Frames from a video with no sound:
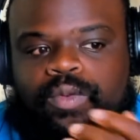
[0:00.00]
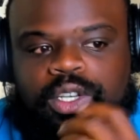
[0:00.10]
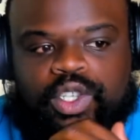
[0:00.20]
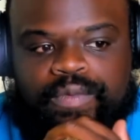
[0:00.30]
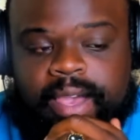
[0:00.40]

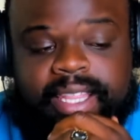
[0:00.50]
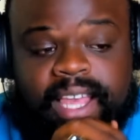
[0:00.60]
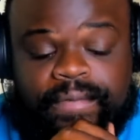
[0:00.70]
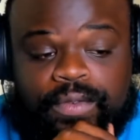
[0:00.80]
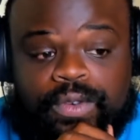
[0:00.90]
Once you made
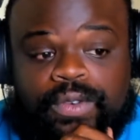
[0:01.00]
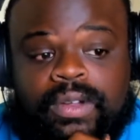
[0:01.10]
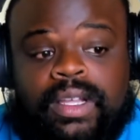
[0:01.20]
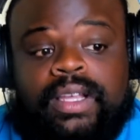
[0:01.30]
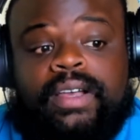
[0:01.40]
that full,
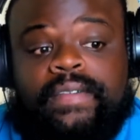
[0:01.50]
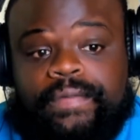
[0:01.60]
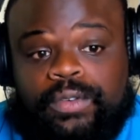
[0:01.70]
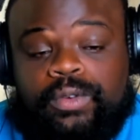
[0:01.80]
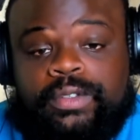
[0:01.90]

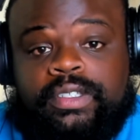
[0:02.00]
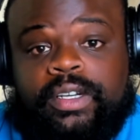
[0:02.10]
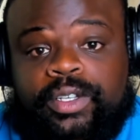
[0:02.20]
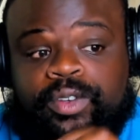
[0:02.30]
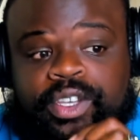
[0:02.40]
full
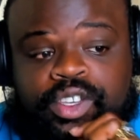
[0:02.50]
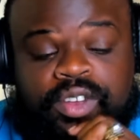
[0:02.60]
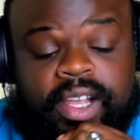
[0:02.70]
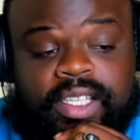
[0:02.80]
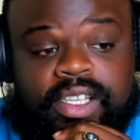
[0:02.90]
surgery
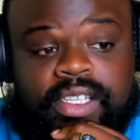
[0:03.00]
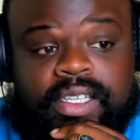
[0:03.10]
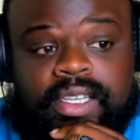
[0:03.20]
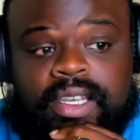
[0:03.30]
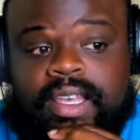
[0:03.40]
transition,